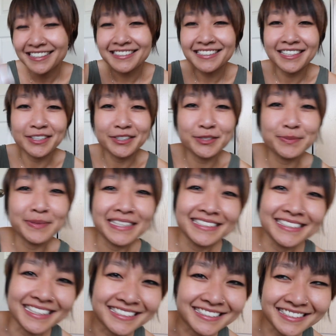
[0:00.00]
Darren's my
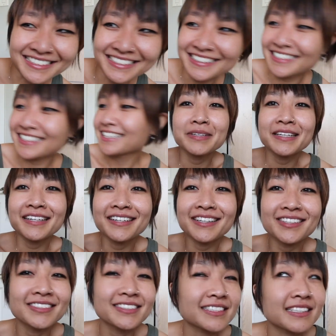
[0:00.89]
dentist
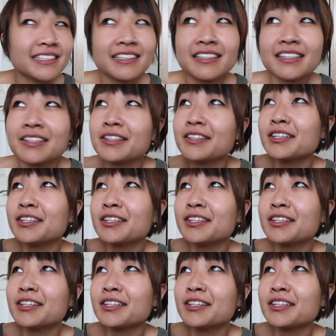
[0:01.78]
because ugh,